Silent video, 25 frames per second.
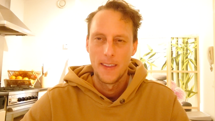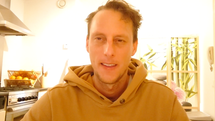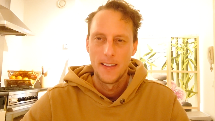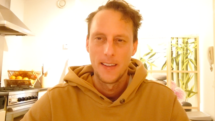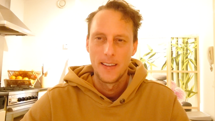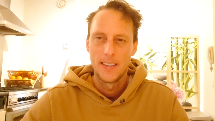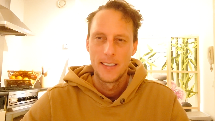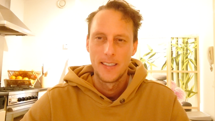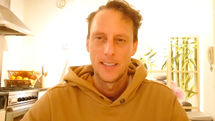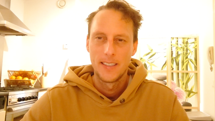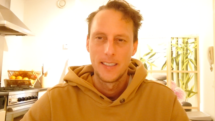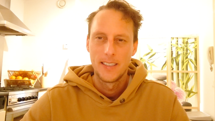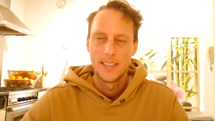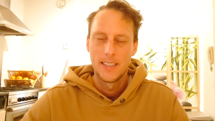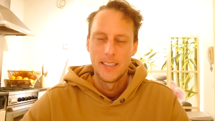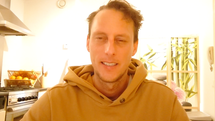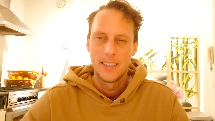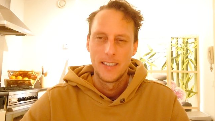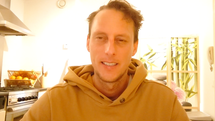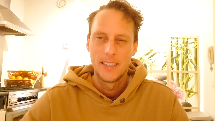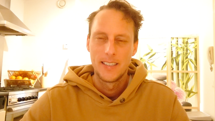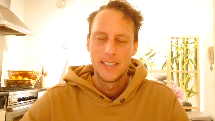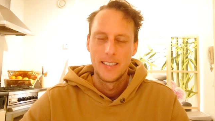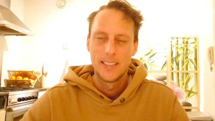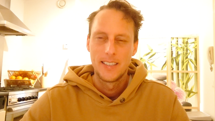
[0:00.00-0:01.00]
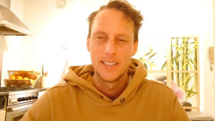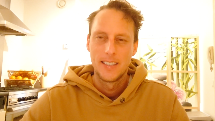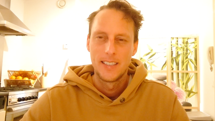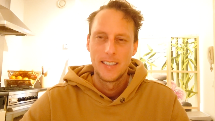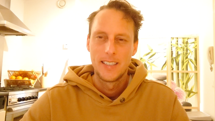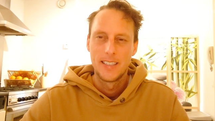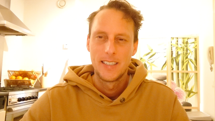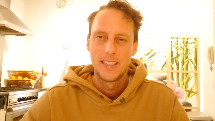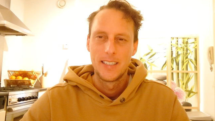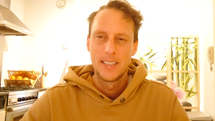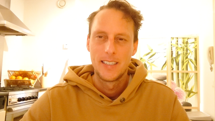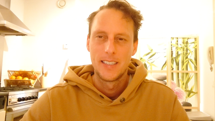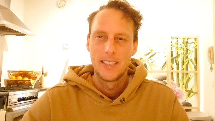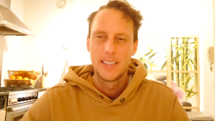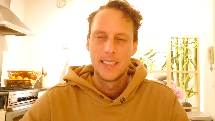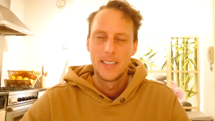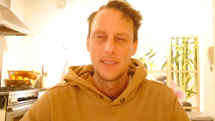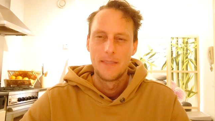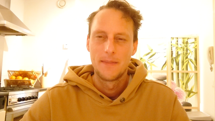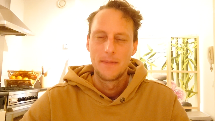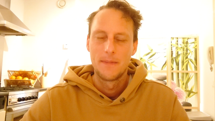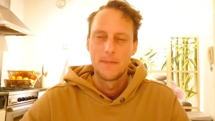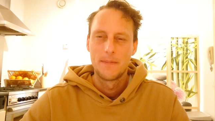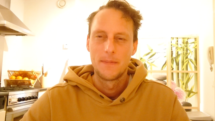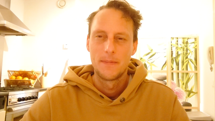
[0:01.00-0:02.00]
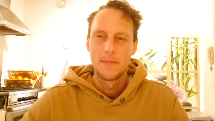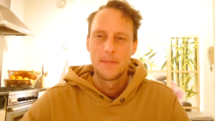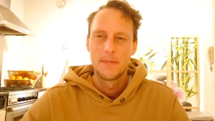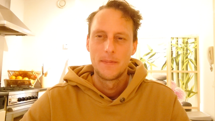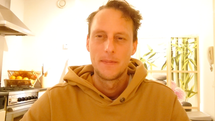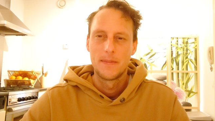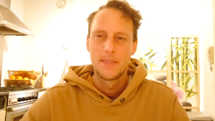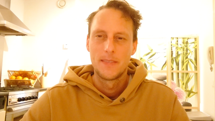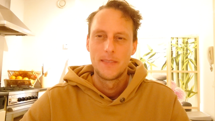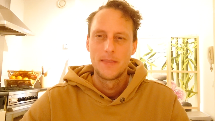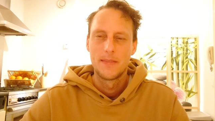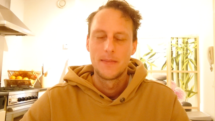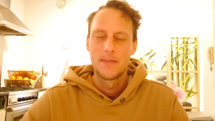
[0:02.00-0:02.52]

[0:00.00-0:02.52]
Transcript: (silence)